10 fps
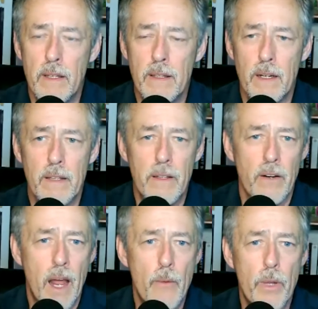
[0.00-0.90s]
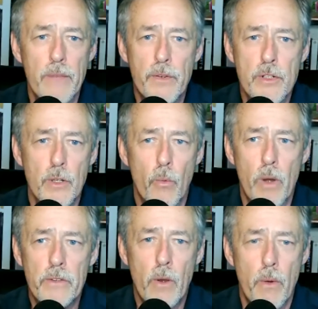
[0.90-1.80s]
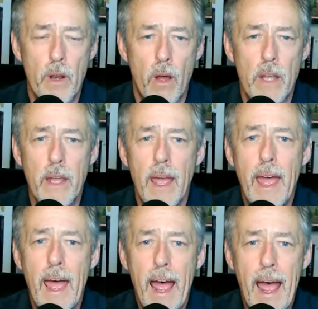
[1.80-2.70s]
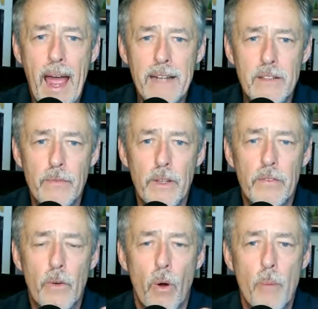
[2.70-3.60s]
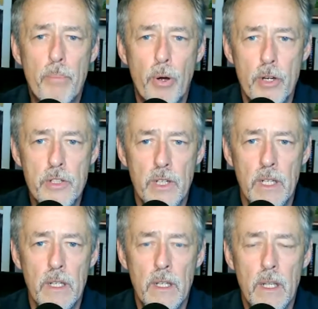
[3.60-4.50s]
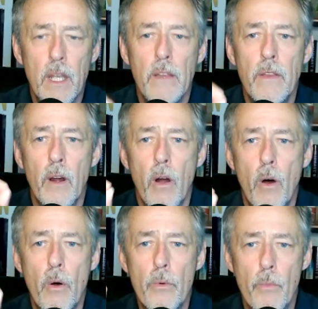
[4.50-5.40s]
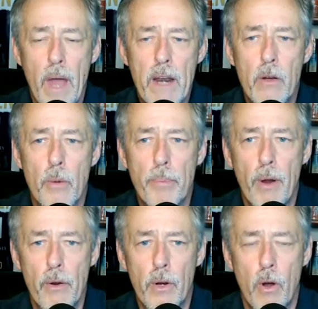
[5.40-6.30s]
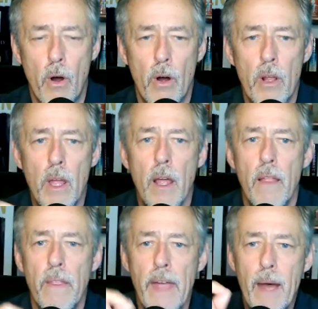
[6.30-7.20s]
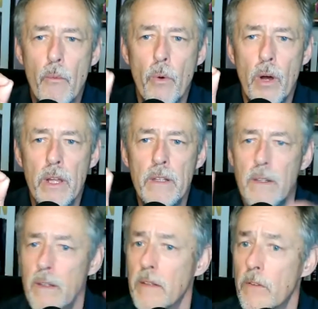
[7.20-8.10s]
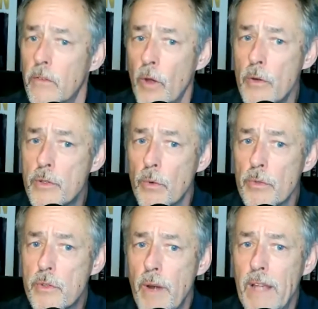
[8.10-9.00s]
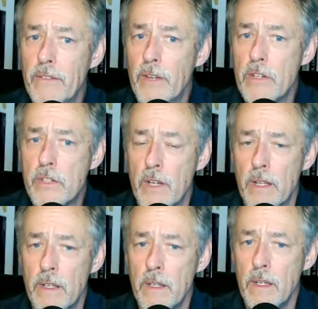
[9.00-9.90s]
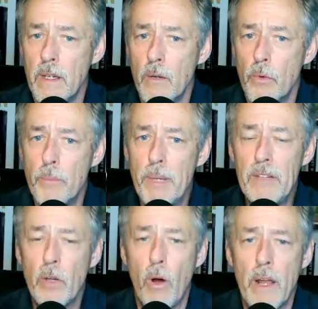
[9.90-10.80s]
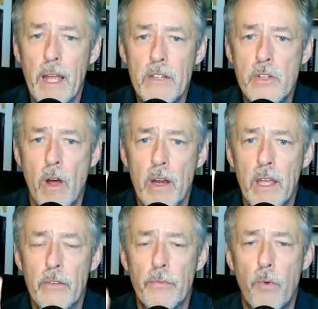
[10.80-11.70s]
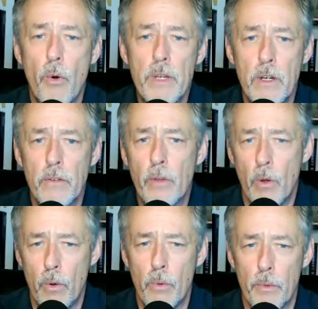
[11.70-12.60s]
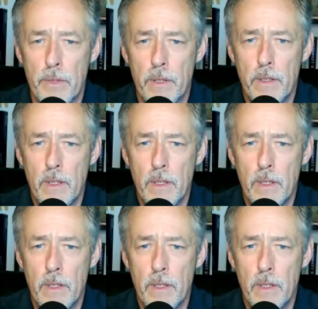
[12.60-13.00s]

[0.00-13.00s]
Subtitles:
they're not really for sure what's going on. Activists are pushing their own radical protocol that would social transition would be taught as young as 4 years old.